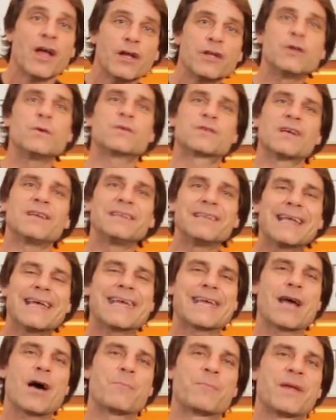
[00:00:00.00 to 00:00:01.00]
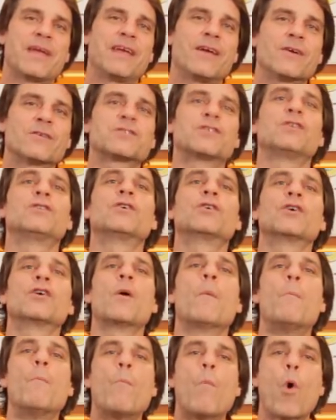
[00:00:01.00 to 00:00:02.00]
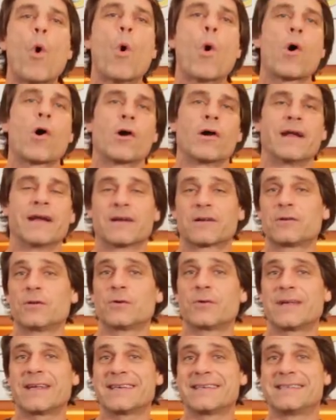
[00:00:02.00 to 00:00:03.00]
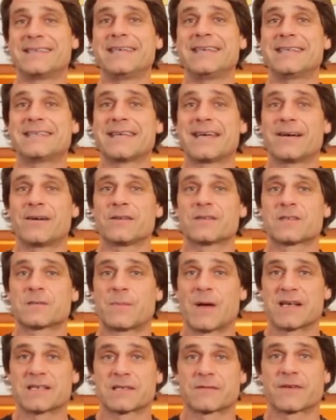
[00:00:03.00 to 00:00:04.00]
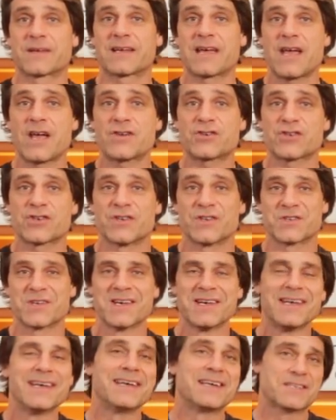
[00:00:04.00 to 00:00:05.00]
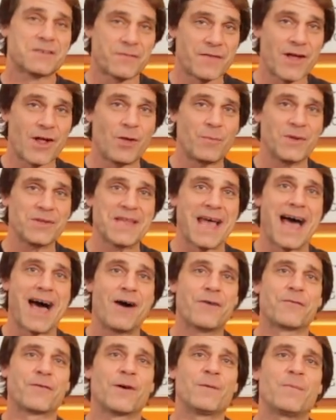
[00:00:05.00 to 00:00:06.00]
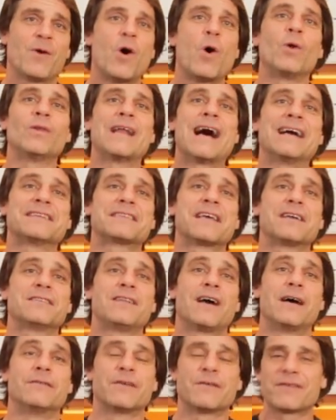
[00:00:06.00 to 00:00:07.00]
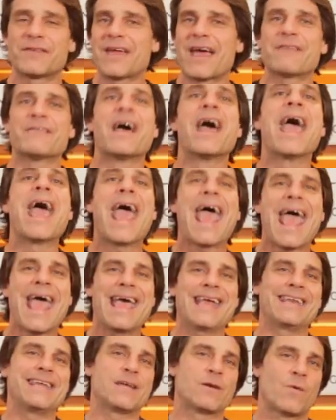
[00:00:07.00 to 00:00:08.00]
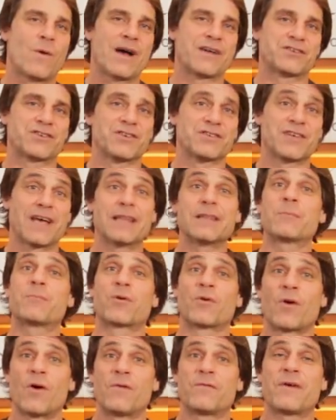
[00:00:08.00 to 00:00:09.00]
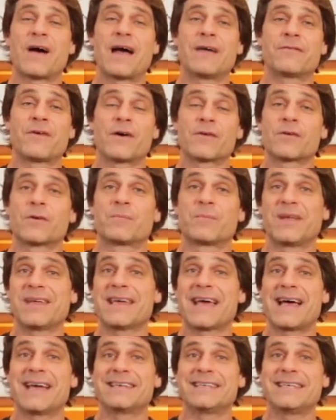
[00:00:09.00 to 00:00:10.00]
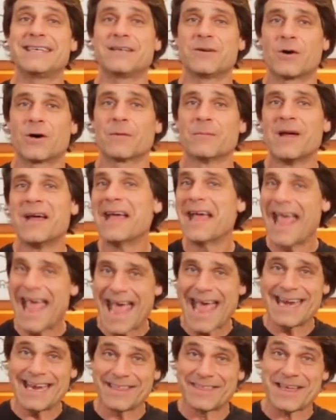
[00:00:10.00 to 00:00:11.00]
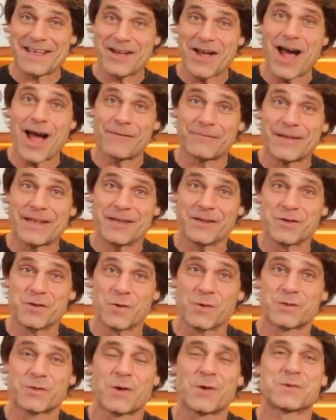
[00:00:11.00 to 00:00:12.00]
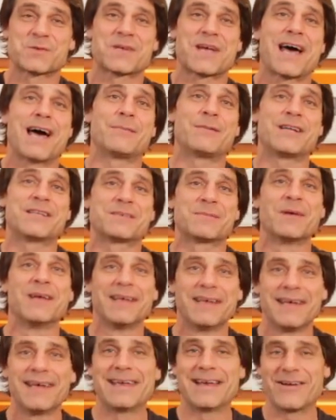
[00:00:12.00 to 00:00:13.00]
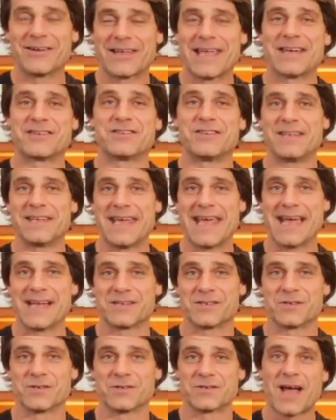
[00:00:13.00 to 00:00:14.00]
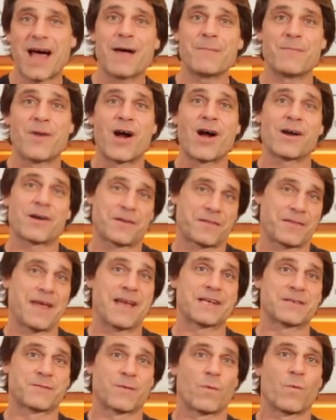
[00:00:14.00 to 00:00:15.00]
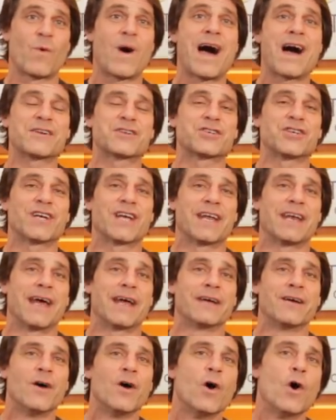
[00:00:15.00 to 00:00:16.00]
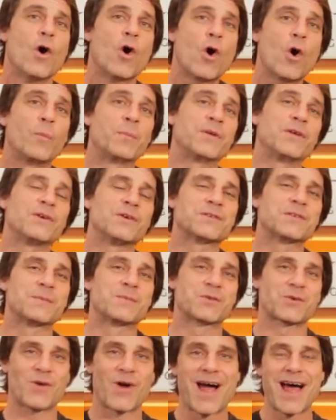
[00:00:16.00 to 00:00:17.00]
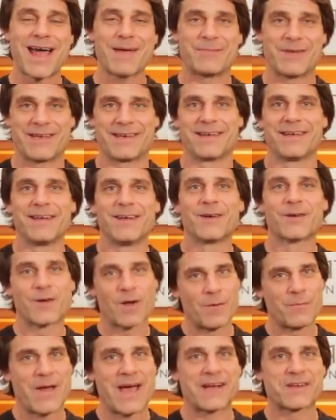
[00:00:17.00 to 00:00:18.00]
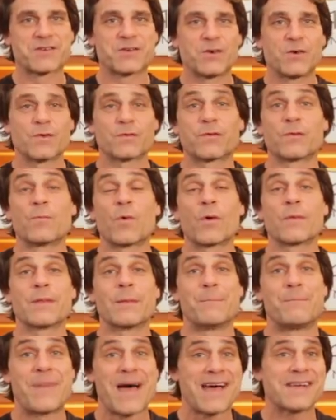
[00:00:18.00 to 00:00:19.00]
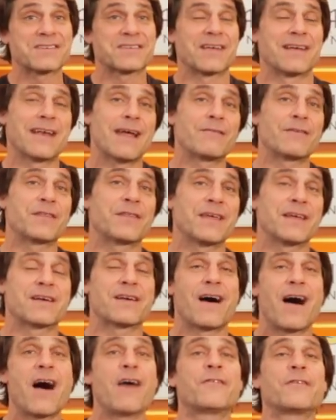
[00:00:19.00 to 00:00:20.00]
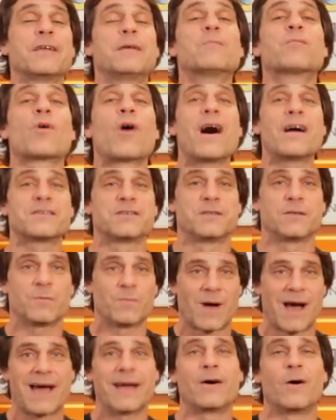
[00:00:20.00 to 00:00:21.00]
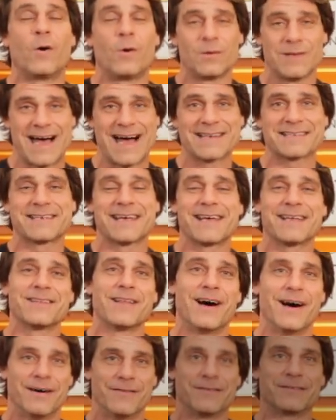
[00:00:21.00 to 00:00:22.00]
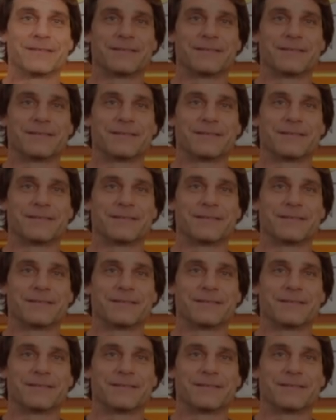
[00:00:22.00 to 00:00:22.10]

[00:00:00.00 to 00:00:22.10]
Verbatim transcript: Use a link up here to learn more, including detailed specifications. It's available now from Whole Latte Love. If you have any questions on the Pro 500 PID or anything coffee, use those comments and I'll get you the answers. I'm Marc. Thanks for watching and I hope you'll subscribe and come back soon for more of the best on everything coffee brought to you by Whole Latte Love.